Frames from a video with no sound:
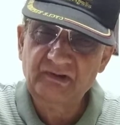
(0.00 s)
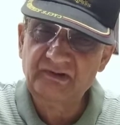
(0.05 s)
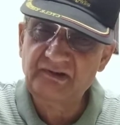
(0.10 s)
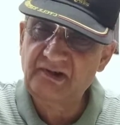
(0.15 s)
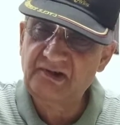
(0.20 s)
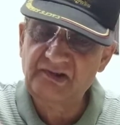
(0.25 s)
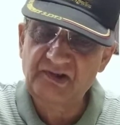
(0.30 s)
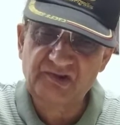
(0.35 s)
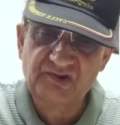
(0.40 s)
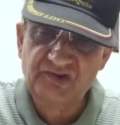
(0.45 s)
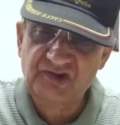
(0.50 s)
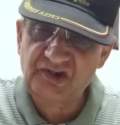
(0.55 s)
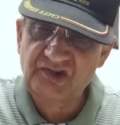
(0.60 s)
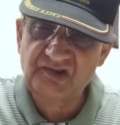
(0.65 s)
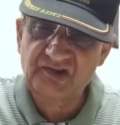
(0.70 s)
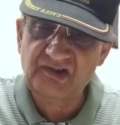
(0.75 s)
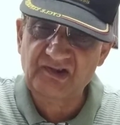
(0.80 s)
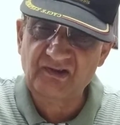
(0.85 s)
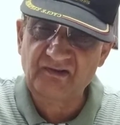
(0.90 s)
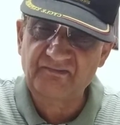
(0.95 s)
There is a
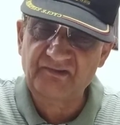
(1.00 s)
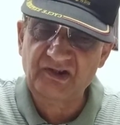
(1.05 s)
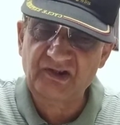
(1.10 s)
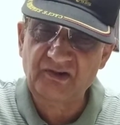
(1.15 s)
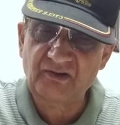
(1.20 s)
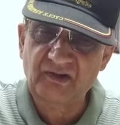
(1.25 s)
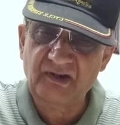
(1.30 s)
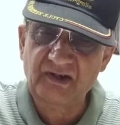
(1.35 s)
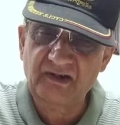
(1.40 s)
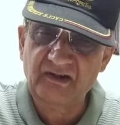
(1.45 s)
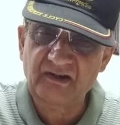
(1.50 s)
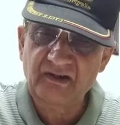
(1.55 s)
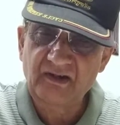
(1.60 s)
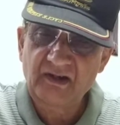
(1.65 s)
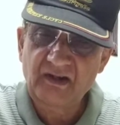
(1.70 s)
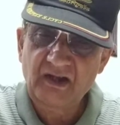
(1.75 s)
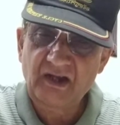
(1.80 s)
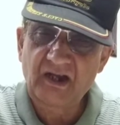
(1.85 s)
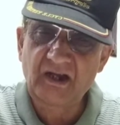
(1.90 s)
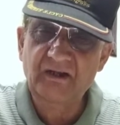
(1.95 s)
stasis of the urine,
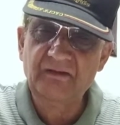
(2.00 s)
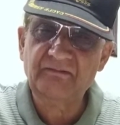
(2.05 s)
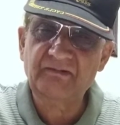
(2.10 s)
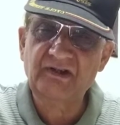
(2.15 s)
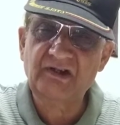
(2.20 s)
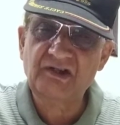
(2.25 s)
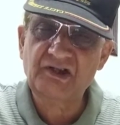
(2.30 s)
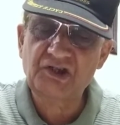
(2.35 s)
and